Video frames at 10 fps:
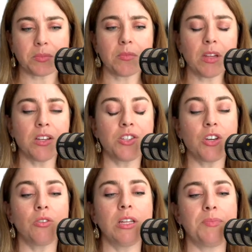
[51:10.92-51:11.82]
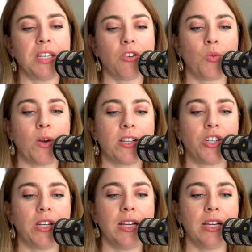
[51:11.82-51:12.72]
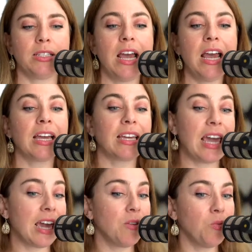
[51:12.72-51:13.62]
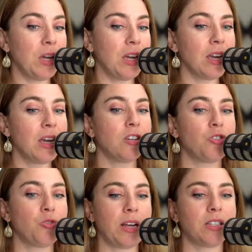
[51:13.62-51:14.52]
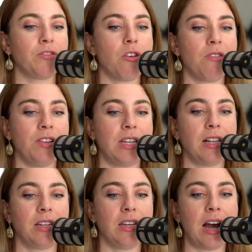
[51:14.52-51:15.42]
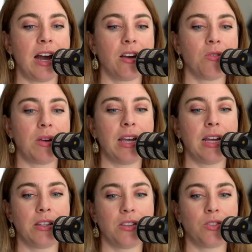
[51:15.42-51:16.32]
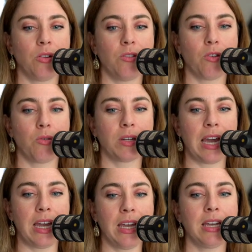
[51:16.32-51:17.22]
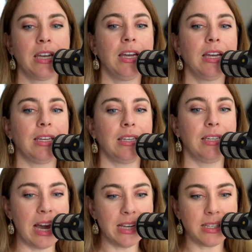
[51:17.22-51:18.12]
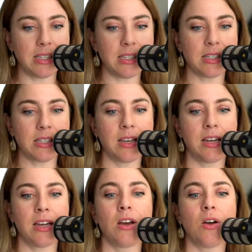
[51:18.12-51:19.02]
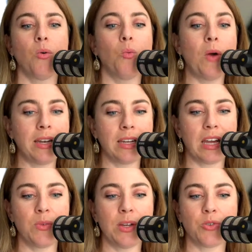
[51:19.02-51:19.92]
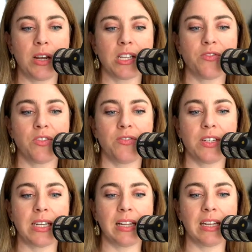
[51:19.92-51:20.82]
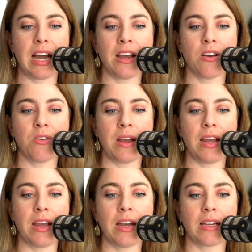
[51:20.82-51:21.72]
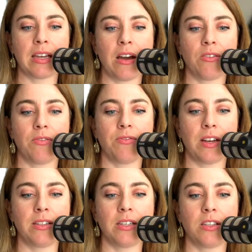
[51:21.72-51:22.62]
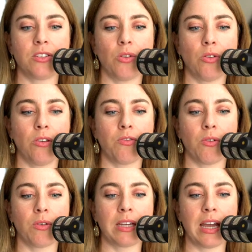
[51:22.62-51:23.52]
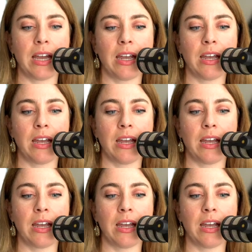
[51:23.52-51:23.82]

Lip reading: So Lipsy, your question is, can we transfer a Fidelity IRA into the solo 401k? Yes. When can we transfer the Fidelity IRA account funds into the solo 401k?